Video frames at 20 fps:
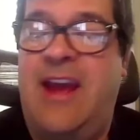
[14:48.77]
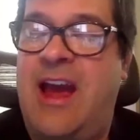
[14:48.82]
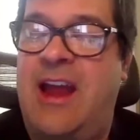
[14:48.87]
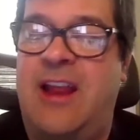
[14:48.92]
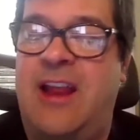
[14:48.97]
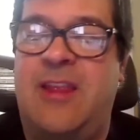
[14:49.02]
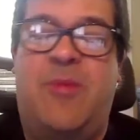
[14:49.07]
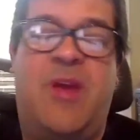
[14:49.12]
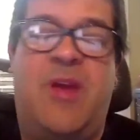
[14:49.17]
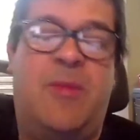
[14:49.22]

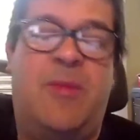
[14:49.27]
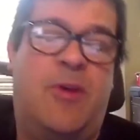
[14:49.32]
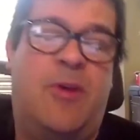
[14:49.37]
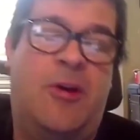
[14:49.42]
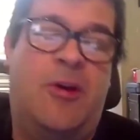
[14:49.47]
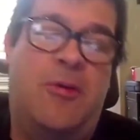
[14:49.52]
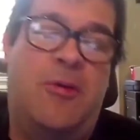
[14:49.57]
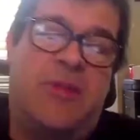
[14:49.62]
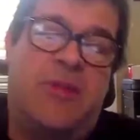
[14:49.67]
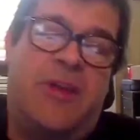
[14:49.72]
other people
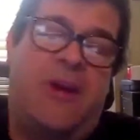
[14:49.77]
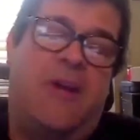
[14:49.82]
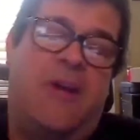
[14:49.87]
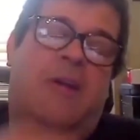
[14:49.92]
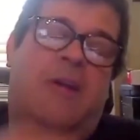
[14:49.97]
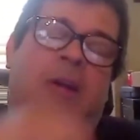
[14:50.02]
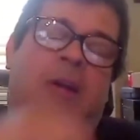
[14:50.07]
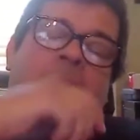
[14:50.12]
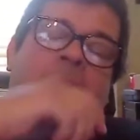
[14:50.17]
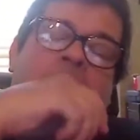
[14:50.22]
who are
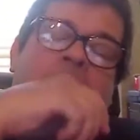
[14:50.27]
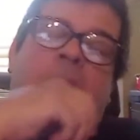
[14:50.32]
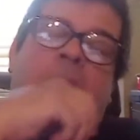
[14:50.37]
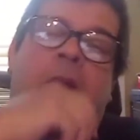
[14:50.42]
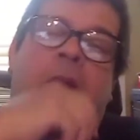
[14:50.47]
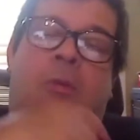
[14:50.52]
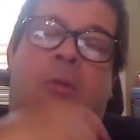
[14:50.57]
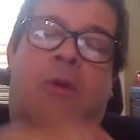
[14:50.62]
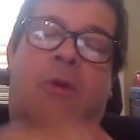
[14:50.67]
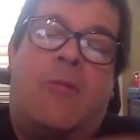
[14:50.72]
there
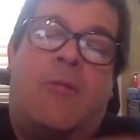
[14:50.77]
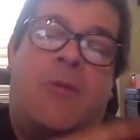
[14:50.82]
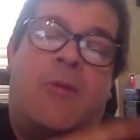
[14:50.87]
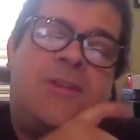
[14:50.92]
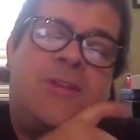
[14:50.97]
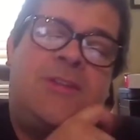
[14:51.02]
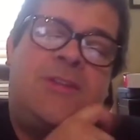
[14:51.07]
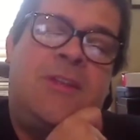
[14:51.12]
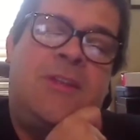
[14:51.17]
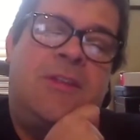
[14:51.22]
well,
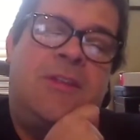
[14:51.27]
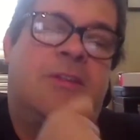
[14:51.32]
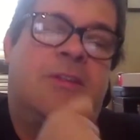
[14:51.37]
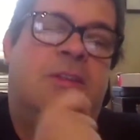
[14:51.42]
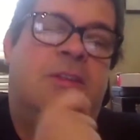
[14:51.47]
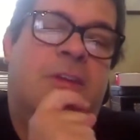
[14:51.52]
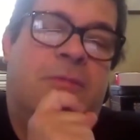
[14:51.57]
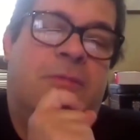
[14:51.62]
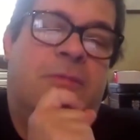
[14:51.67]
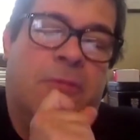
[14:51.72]
what's the
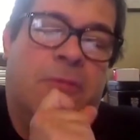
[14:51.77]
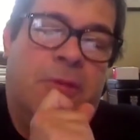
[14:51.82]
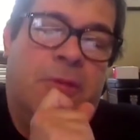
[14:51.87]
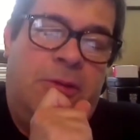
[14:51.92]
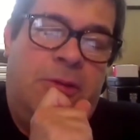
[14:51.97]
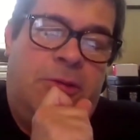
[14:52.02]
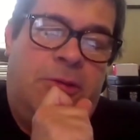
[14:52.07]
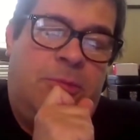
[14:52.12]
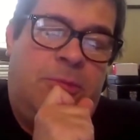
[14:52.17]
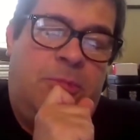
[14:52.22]

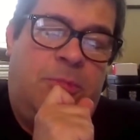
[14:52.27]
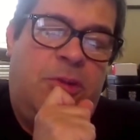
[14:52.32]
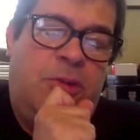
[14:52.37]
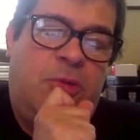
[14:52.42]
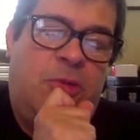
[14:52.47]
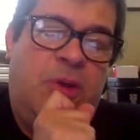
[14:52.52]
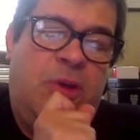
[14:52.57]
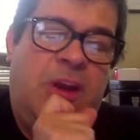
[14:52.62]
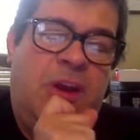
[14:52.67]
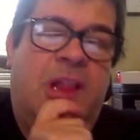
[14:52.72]
difference
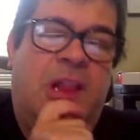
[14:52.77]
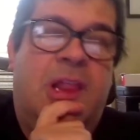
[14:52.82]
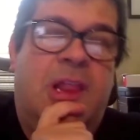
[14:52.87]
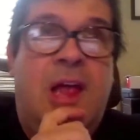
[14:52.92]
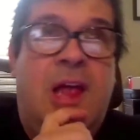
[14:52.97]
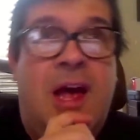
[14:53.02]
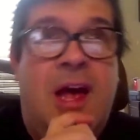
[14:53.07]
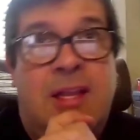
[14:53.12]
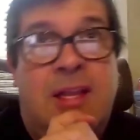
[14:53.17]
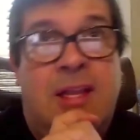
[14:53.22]
between a
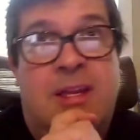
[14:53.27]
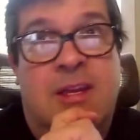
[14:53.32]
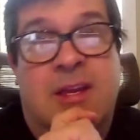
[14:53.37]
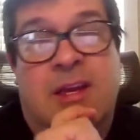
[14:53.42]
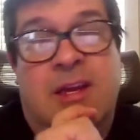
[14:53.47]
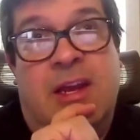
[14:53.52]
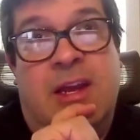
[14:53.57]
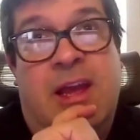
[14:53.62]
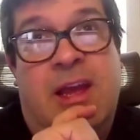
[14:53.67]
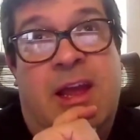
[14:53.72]

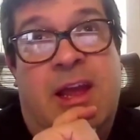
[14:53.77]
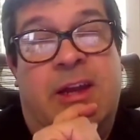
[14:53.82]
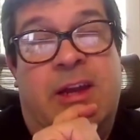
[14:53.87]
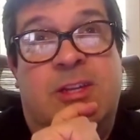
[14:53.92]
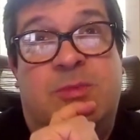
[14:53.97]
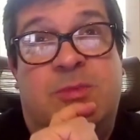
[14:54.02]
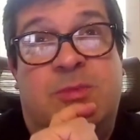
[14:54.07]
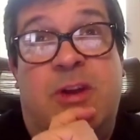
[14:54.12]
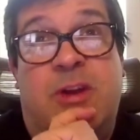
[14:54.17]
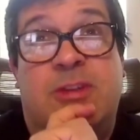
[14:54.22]
latte and an
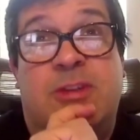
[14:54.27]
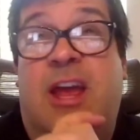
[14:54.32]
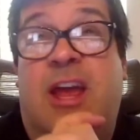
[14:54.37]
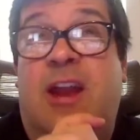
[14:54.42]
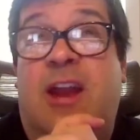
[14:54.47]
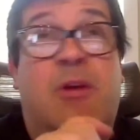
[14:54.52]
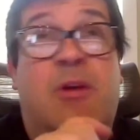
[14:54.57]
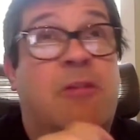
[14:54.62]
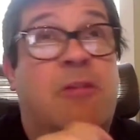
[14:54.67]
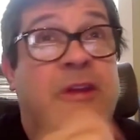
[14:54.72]
espresso?
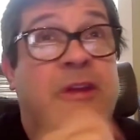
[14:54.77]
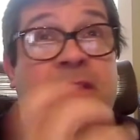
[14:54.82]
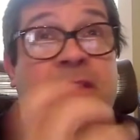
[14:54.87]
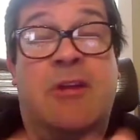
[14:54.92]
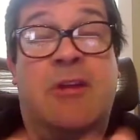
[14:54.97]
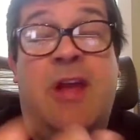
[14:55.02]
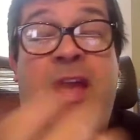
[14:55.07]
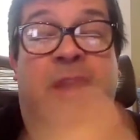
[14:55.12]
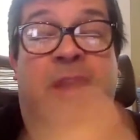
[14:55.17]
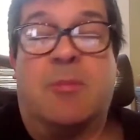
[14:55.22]
And I want to wring their
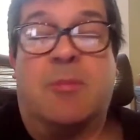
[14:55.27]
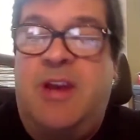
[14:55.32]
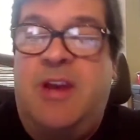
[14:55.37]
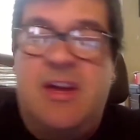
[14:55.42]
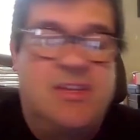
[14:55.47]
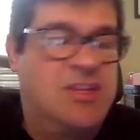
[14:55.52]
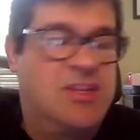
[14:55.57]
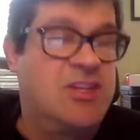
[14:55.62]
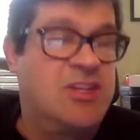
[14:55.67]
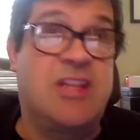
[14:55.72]
neck
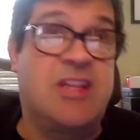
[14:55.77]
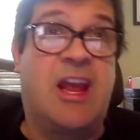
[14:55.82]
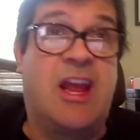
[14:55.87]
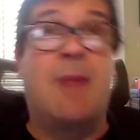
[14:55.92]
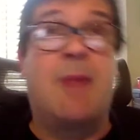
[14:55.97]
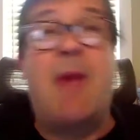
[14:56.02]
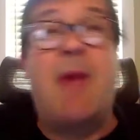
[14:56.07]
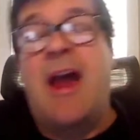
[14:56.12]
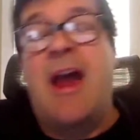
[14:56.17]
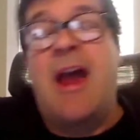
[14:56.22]
because it's just like,
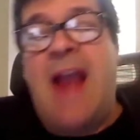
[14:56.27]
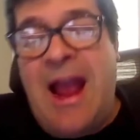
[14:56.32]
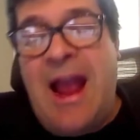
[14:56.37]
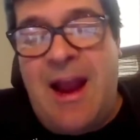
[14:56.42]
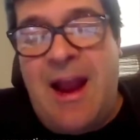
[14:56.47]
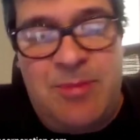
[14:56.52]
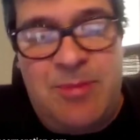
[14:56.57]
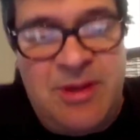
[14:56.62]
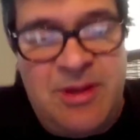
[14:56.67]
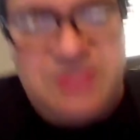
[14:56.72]
come on, I
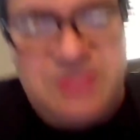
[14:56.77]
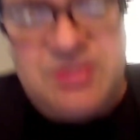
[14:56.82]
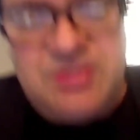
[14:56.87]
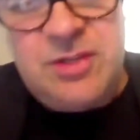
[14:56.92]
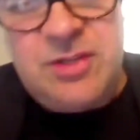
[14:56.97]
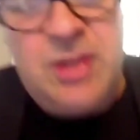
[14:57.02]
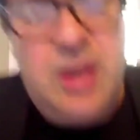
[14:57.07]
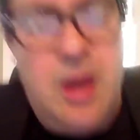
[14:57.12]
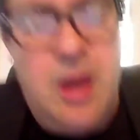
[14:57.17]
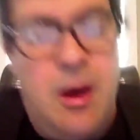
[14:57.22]
got places
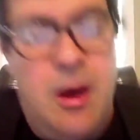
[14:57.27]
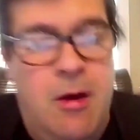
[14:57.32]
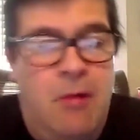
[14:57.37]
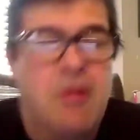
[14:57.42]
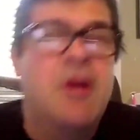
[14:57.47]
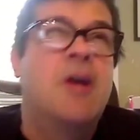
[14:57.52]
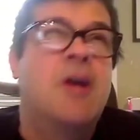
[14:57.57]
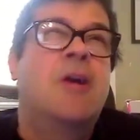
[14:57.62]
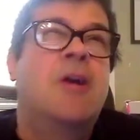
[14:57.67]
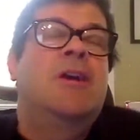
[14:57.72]
to go.
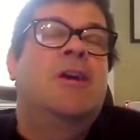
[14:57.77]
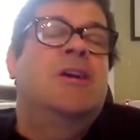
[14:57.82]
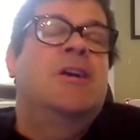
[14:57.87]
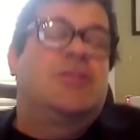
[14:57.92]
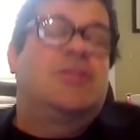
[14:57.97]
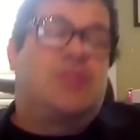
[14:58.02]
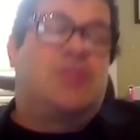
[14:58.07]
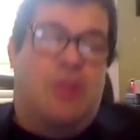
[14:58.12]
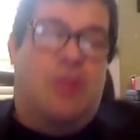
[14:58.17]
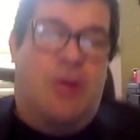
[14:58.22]

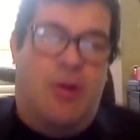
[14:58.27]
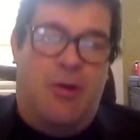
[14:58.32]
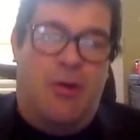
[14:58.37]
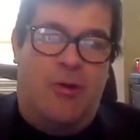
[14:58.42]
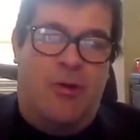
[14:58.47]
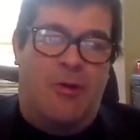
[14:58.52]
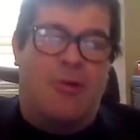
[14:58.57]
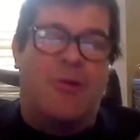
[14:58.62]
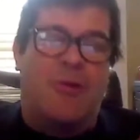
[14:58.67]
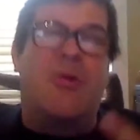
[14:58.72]

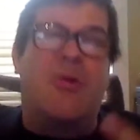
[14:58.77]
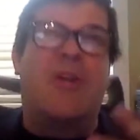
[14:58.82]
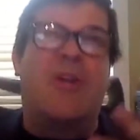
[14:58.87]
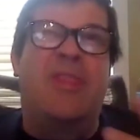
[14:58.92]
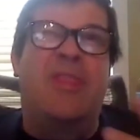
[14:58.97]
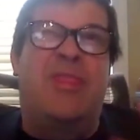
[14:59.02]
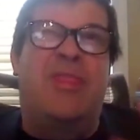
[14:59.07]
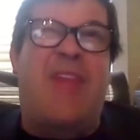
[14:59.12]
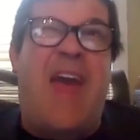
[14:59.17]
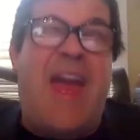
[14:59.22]
So
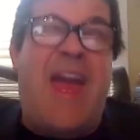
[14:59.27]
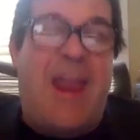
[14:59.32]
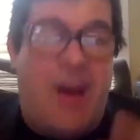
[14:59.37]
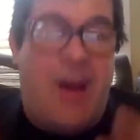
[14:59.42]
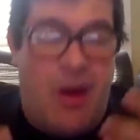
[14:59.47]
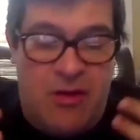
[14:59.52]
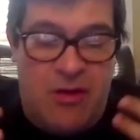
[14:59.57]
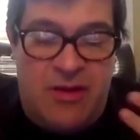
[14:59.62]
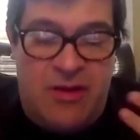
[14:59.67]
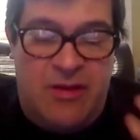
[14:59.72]
that
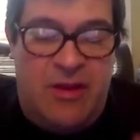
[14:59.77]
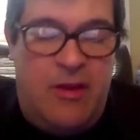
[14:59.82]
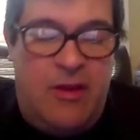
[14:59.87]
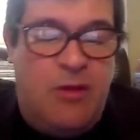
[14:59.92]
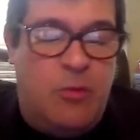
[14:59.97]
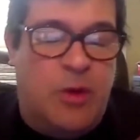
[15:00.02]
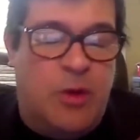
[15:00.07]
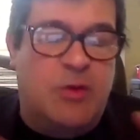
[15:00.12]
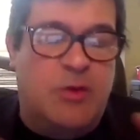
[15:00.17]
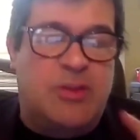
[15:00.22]

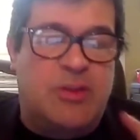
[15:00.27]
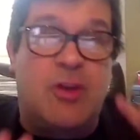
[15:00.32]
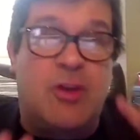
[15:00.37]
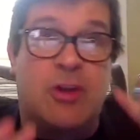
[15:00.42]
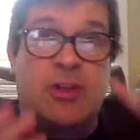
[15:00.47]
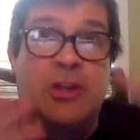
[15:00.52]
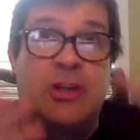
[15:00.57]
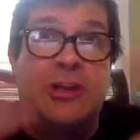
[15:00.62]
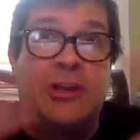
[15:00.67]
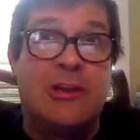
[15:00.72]
when you
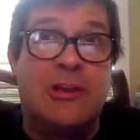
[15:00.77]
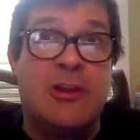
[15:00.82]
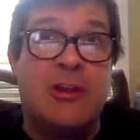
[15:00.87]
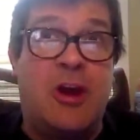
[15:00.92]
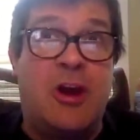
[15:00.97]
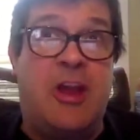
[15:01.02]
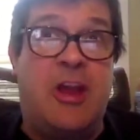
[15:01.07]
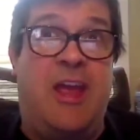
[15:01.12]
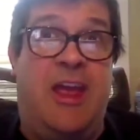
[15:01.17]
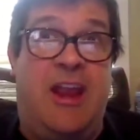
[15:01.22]
start to look at